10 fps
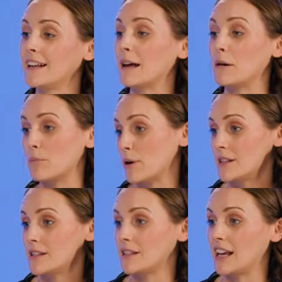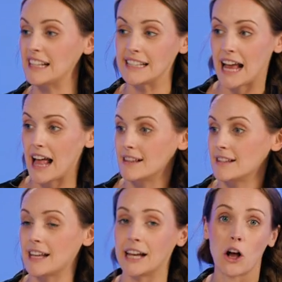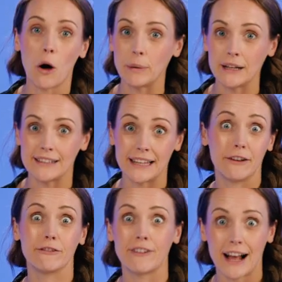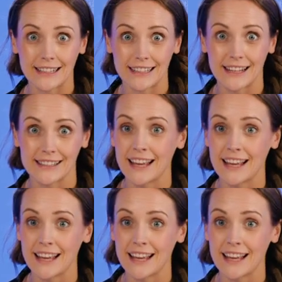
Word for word: Now it prints, it scans, it copies, it faxes.